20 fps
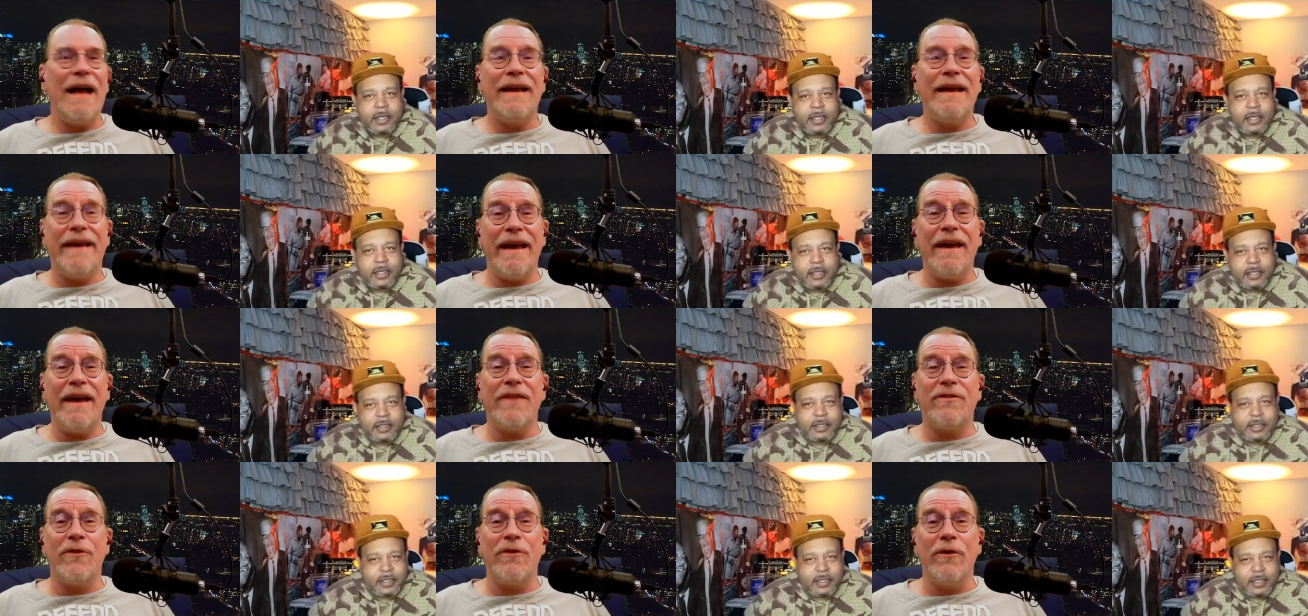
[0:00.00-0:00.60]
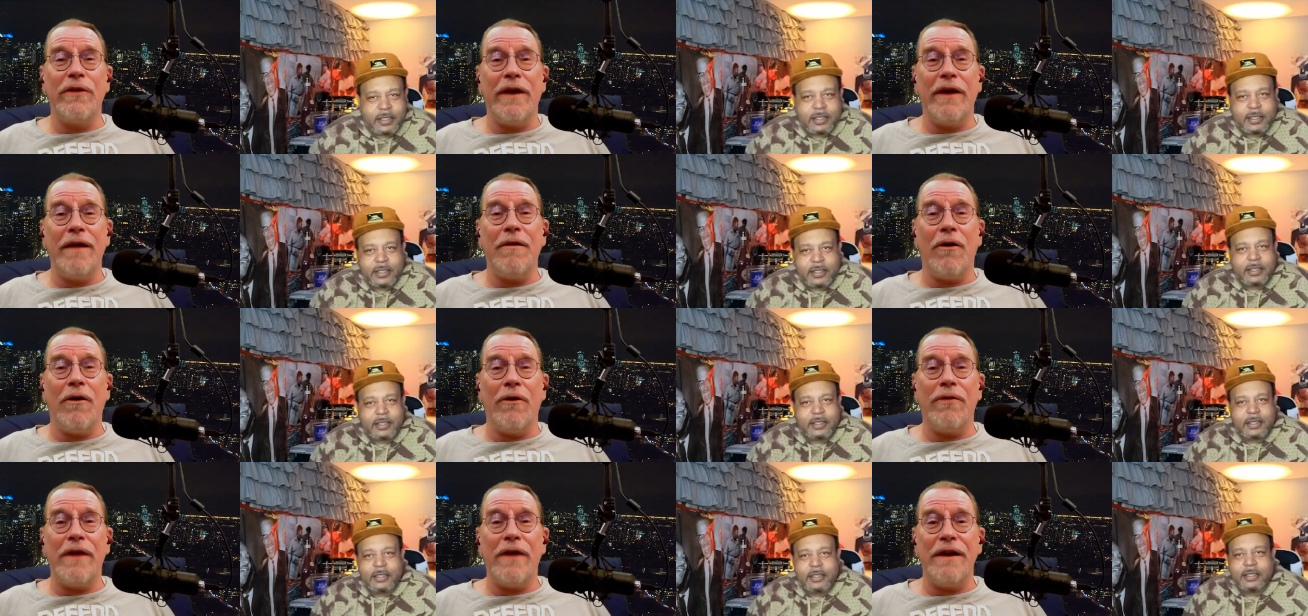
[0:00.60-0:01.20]
Speaker 1: I guess. Or
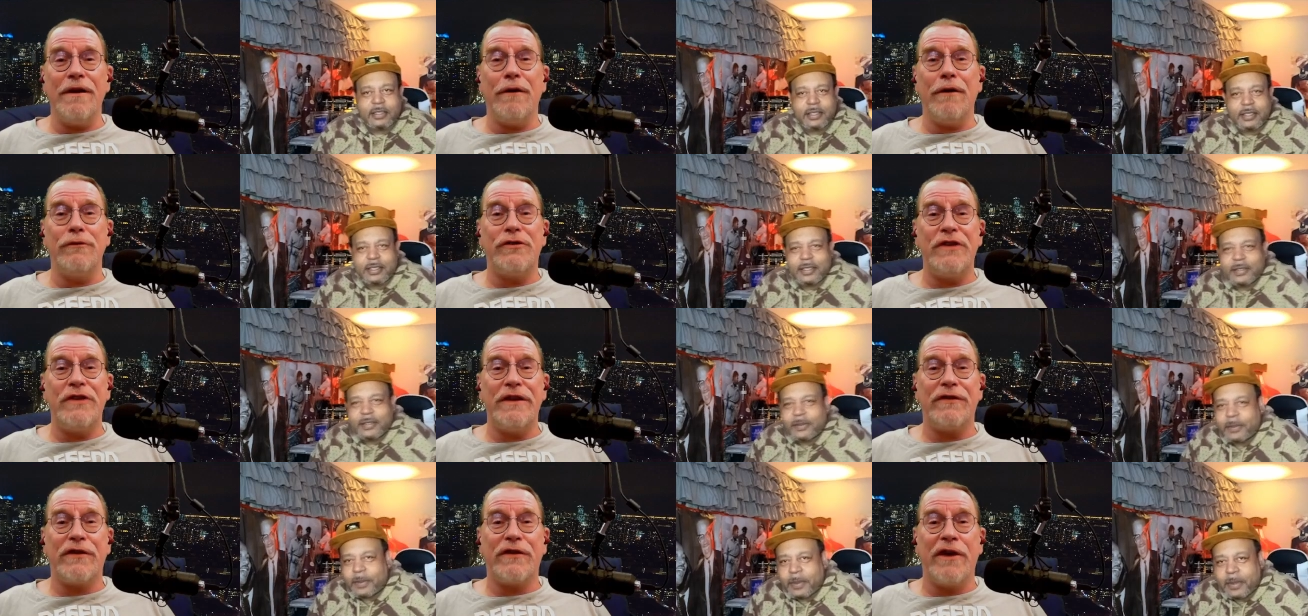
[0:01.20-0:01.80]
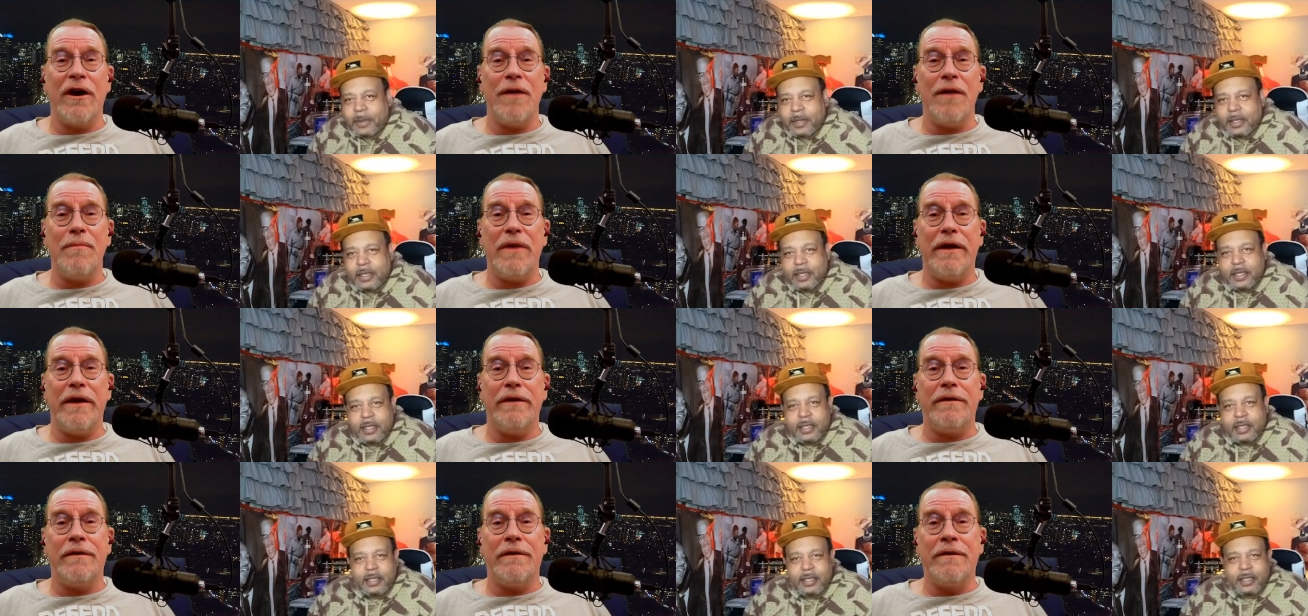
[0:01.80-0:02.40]
they or they know shit's
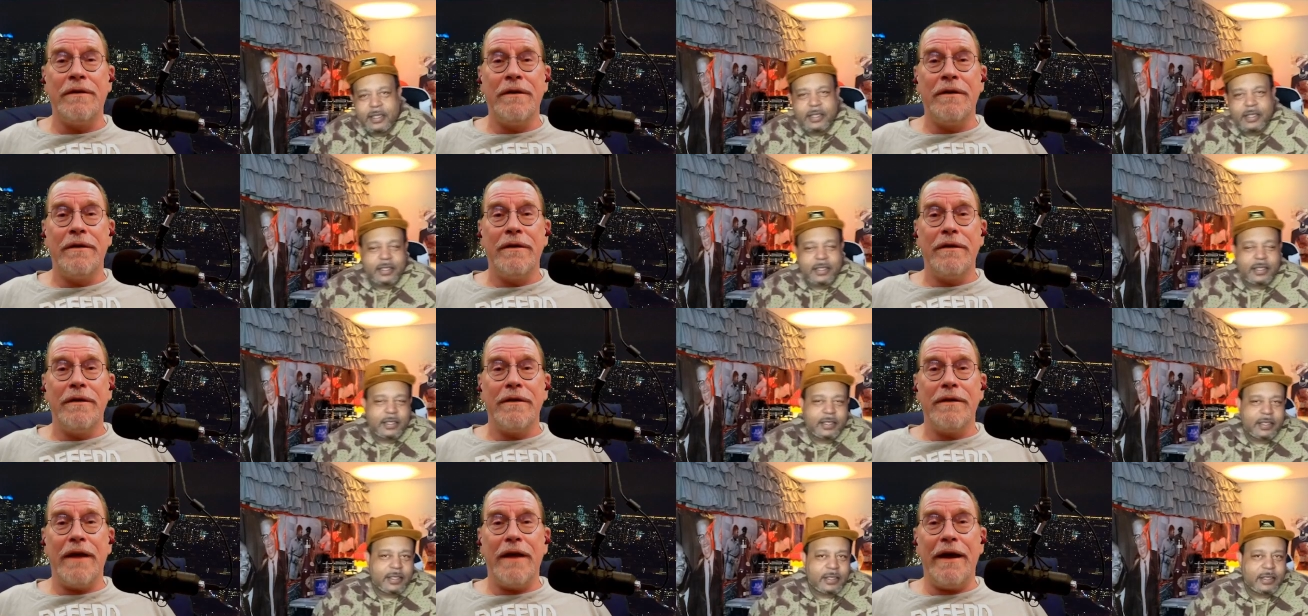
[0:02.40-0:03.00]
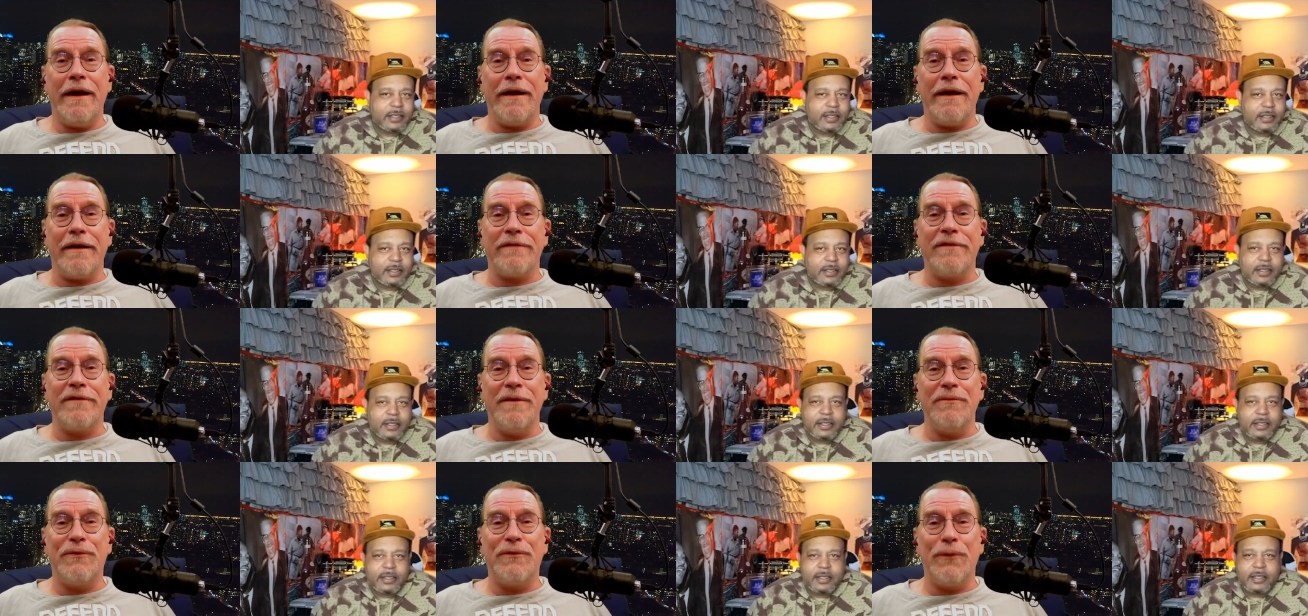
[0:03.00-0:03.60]
coming. Like
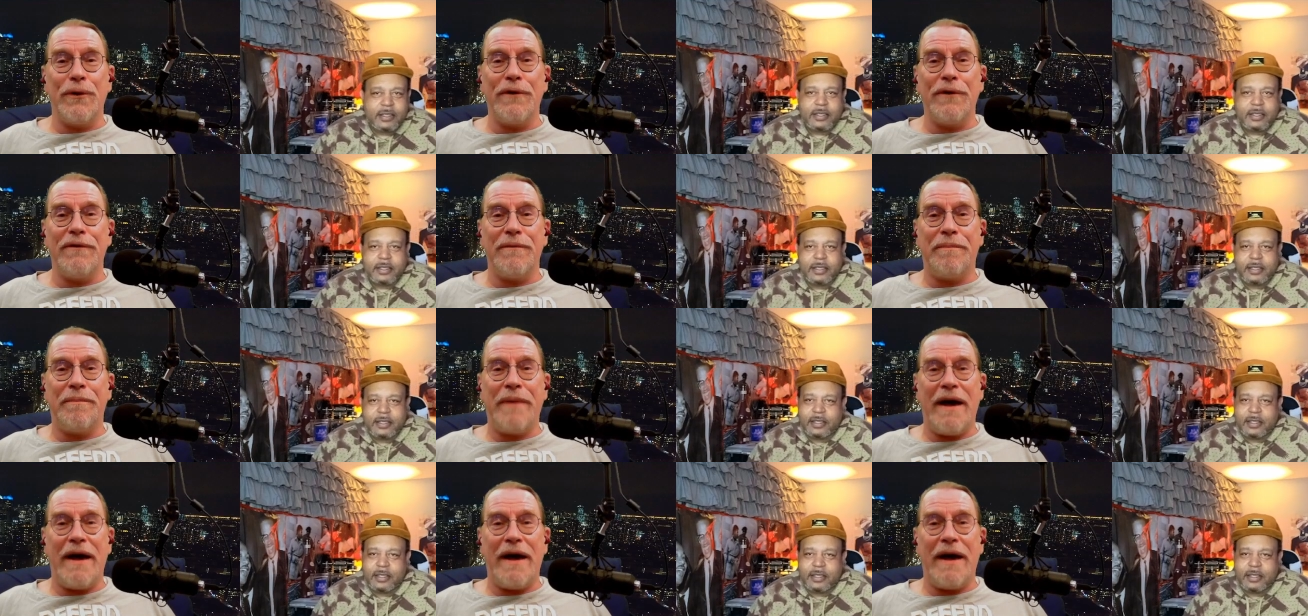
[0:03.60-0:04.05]
some sort of